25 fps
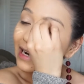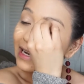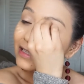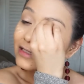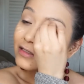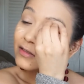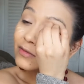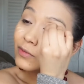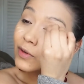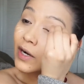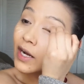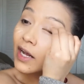
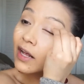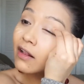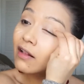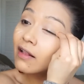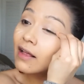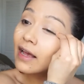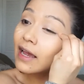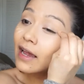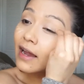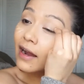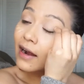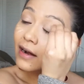as
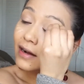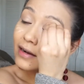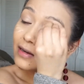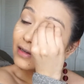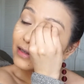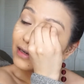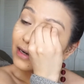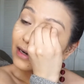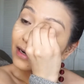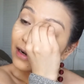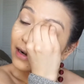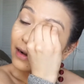well.
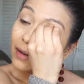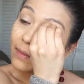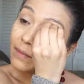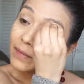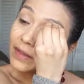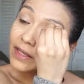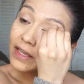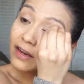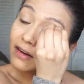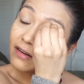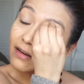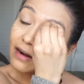And
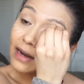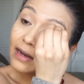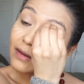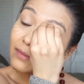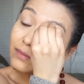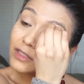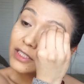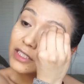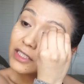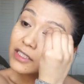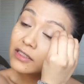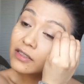here
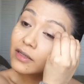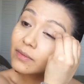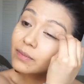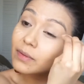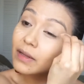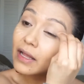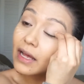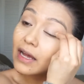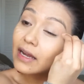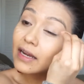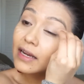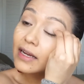I'm just
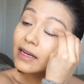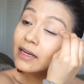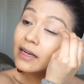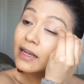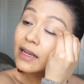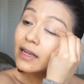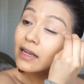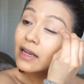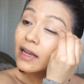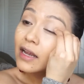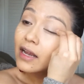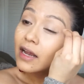
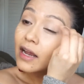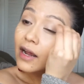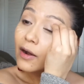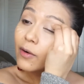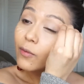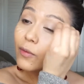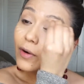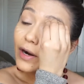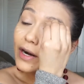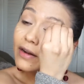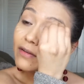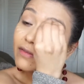applying
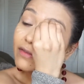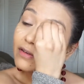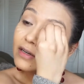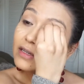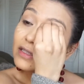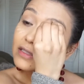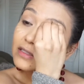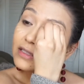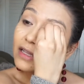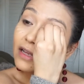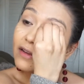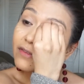
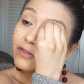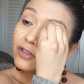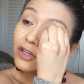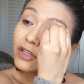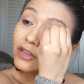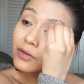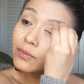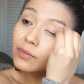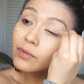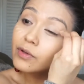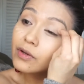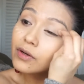whatever is
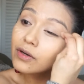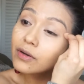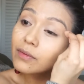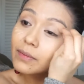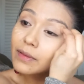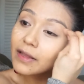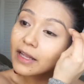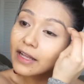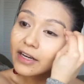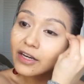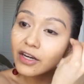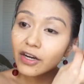left on the
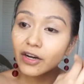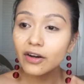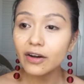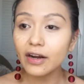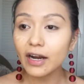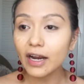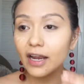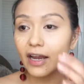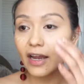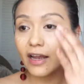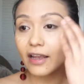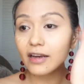beauty
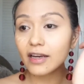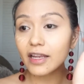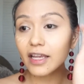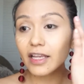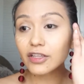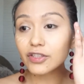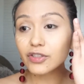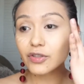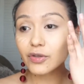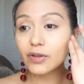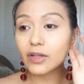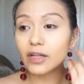blender and
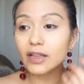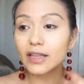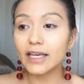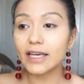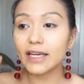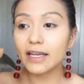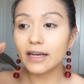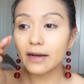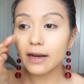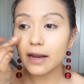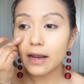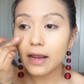into the
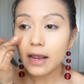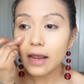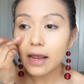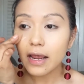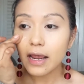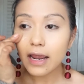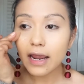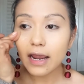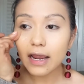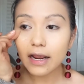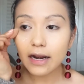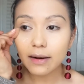lid.
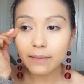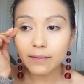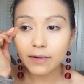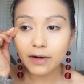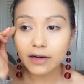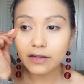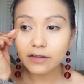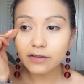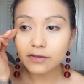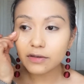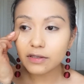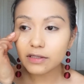And I'm
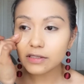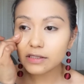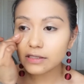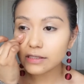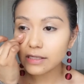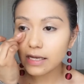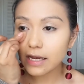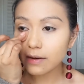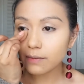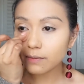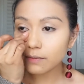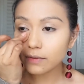going to do the
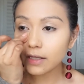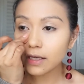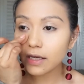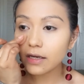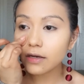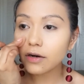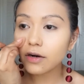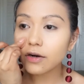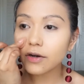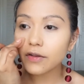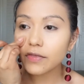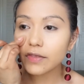same
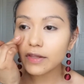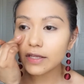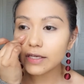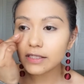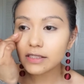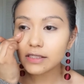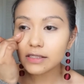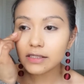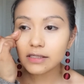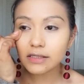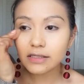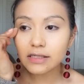thing on
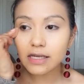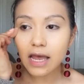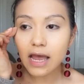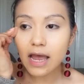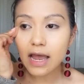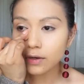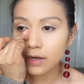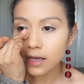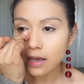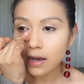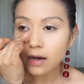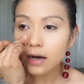this
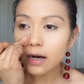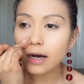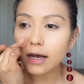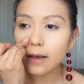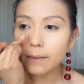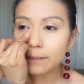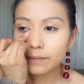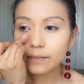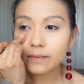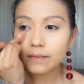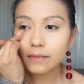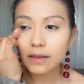side,
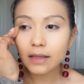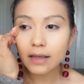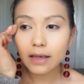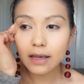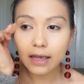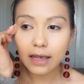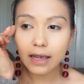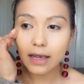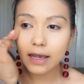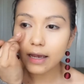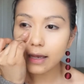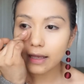just
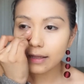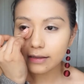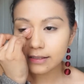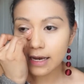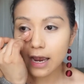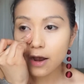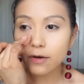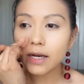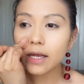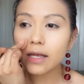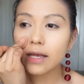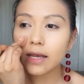basically
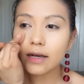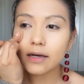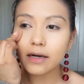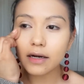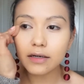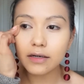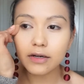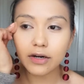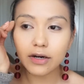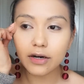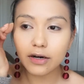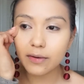press
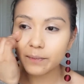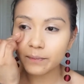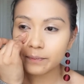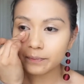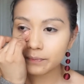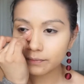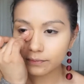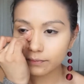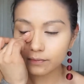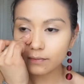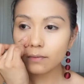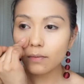everything
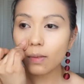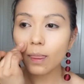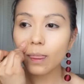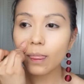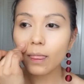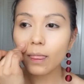down.